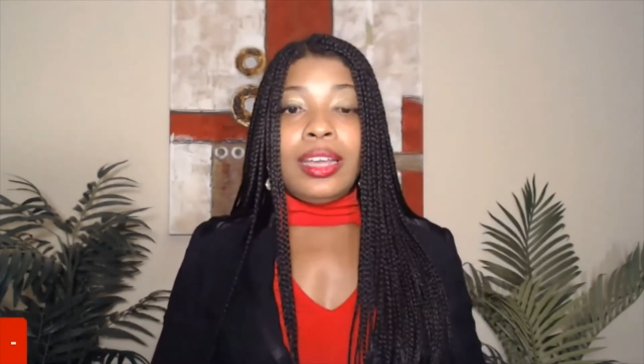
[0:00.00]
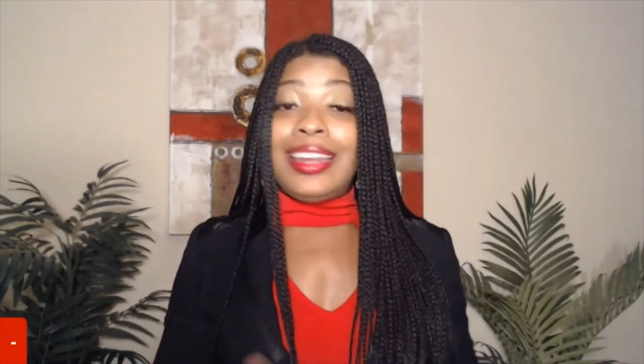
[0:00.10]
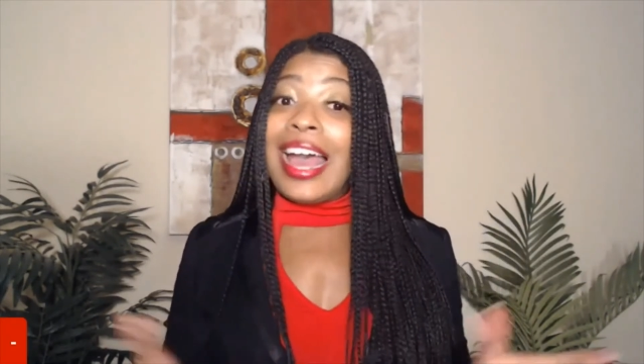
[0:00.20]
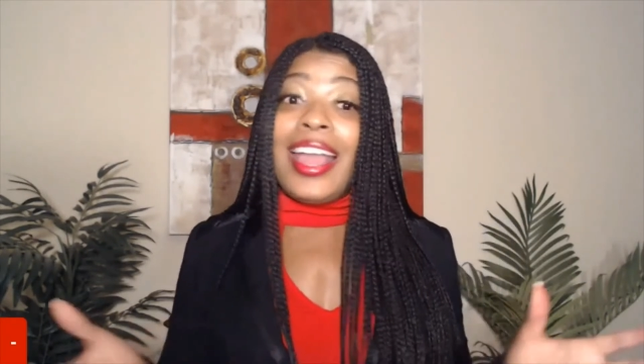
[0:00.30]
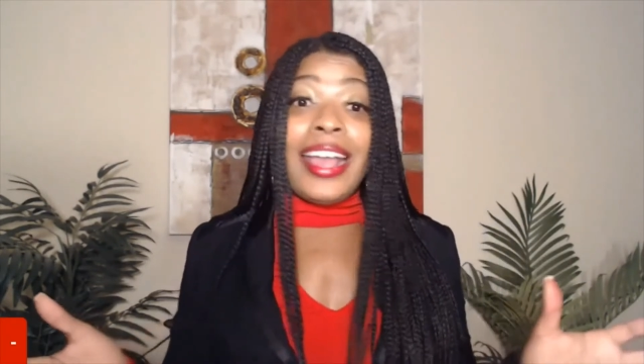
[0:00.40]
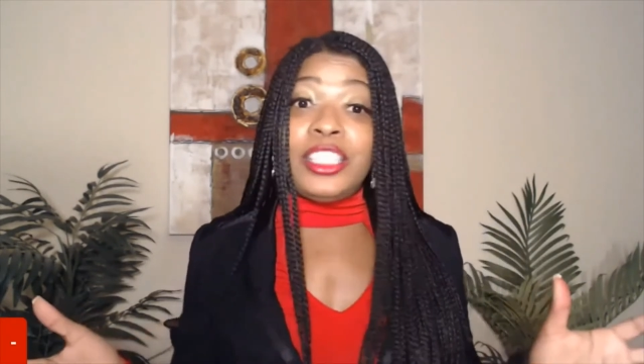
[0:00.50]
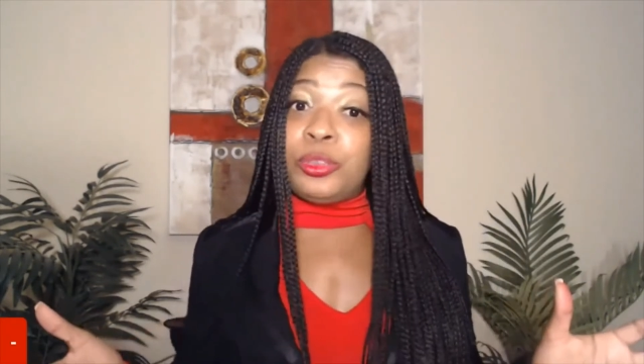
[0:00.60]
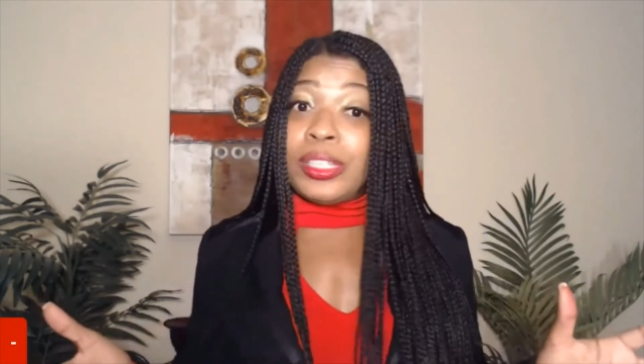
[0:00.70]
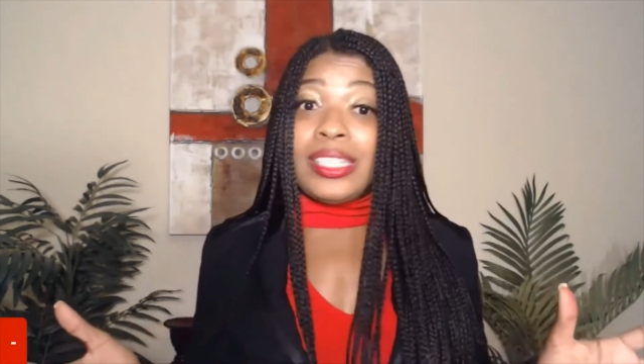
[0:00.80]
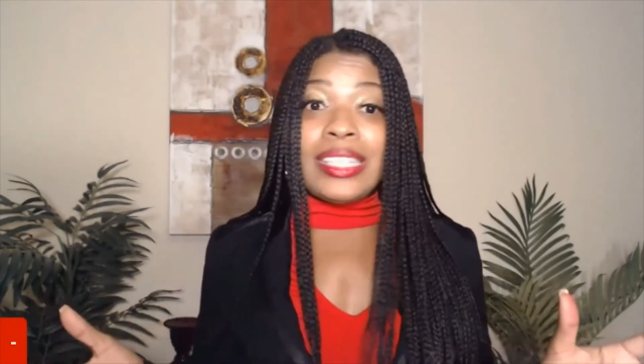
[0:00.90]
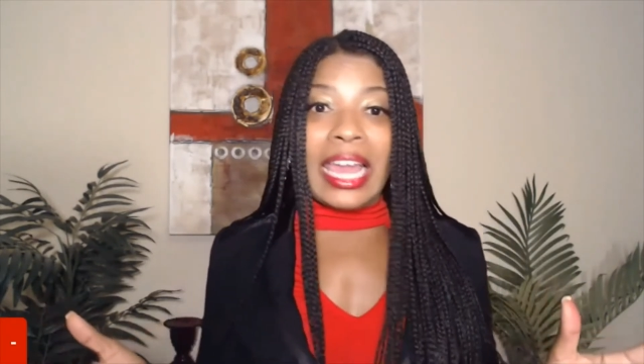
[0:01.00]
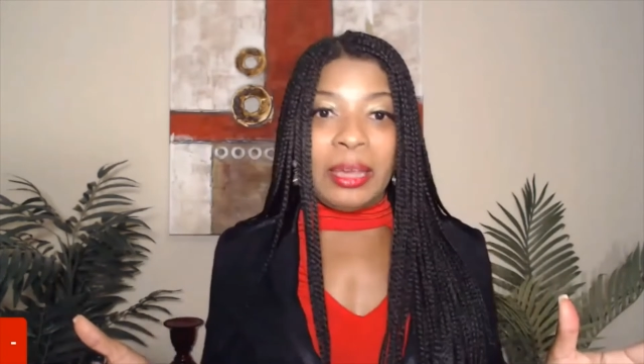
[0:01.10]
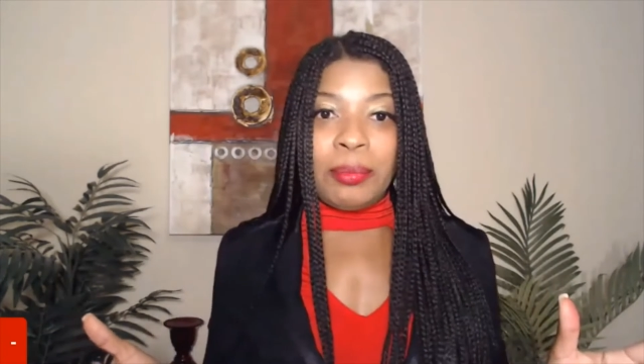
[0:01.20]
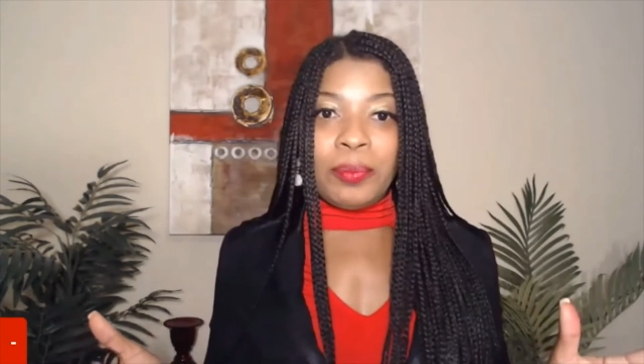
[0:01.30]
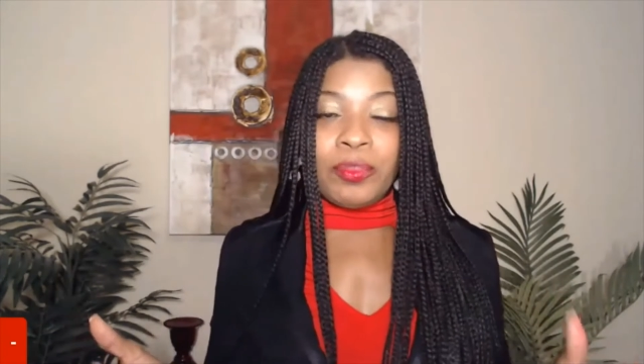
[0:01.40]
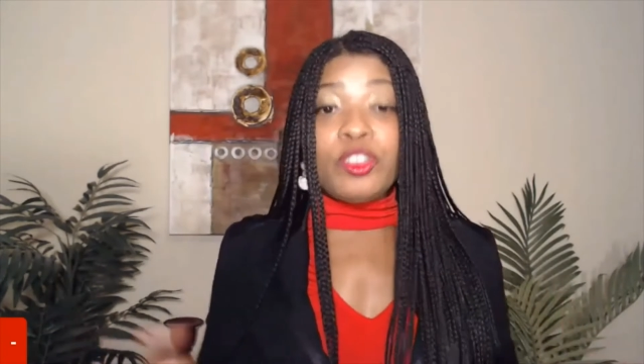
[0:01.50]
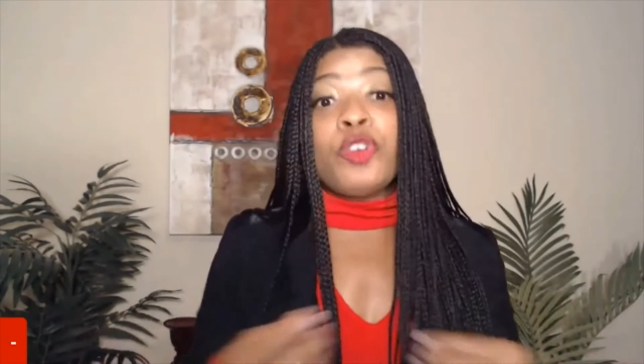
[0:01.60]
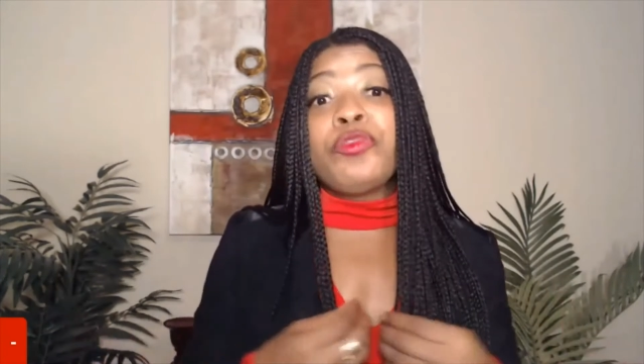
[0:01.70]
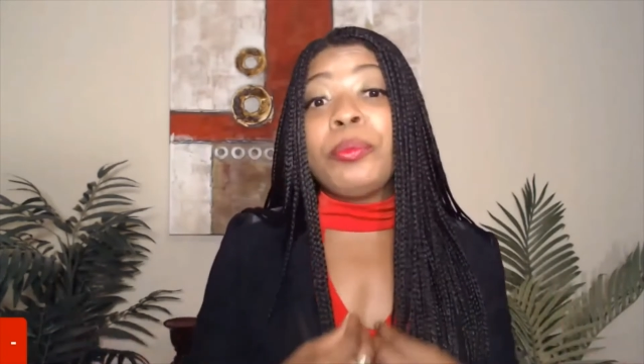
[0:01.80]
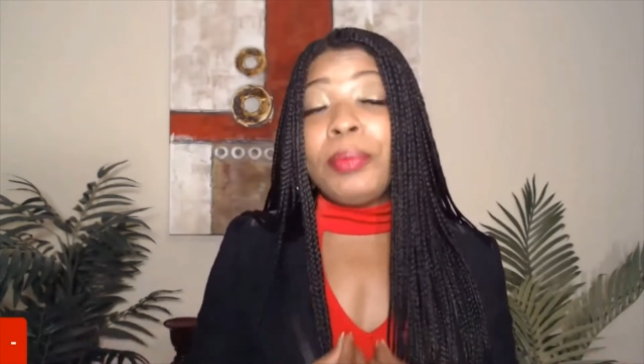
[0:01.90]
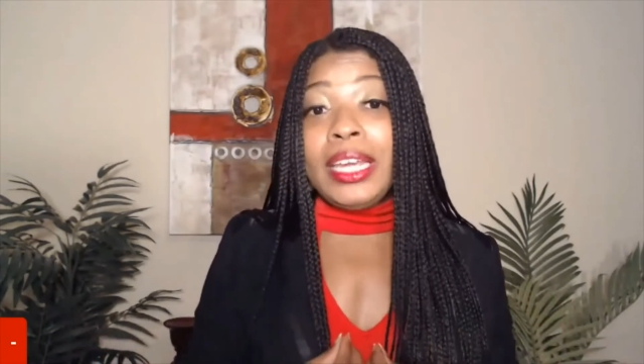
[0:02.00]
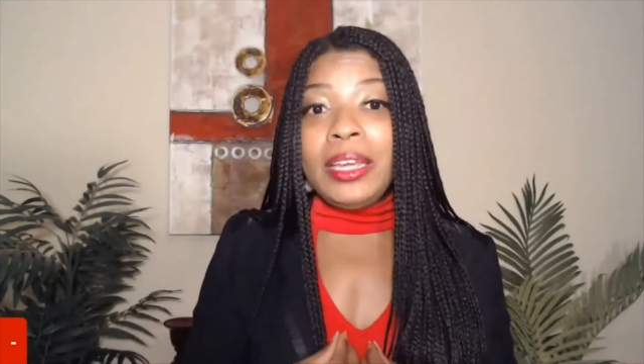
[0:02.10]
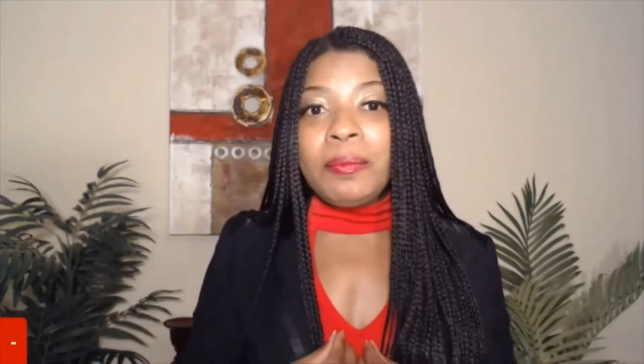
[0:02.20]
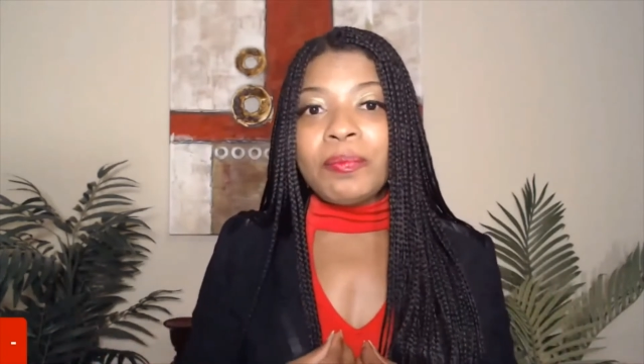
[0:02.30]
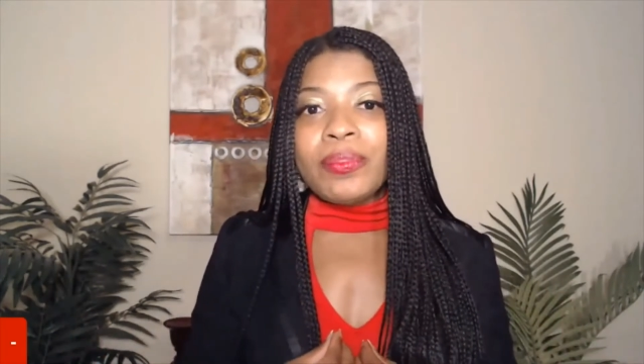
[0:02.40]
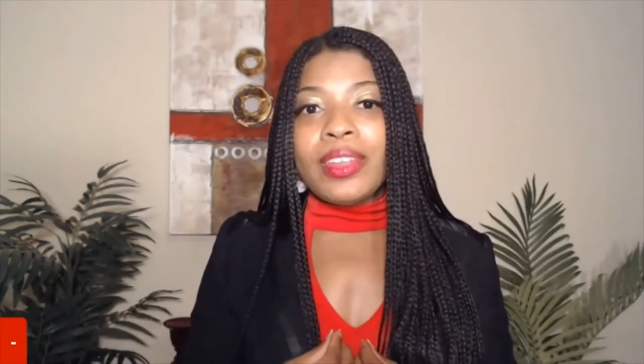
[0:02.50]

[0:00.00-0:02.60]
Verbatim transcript: and I had to escape. So for me,